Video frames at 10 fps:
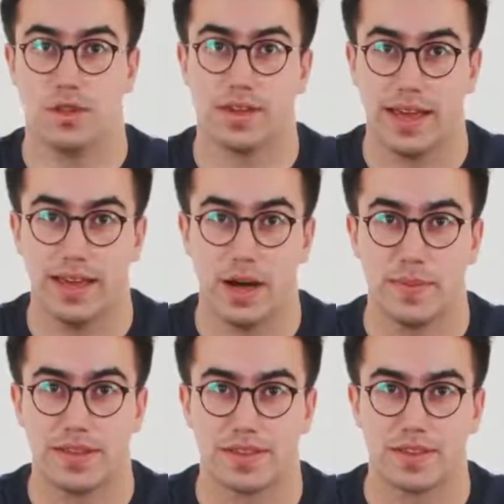the UK, our
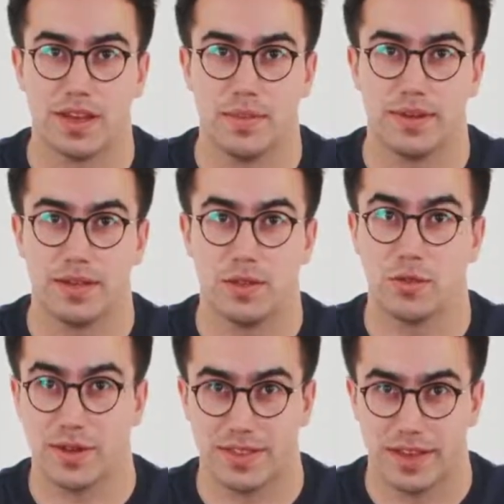pizzas come in
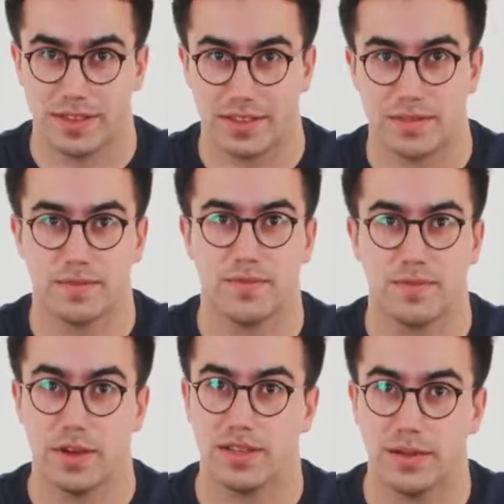3 sizes.
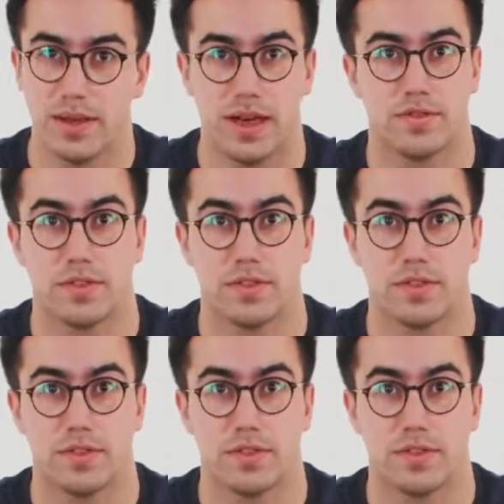Firstly, we have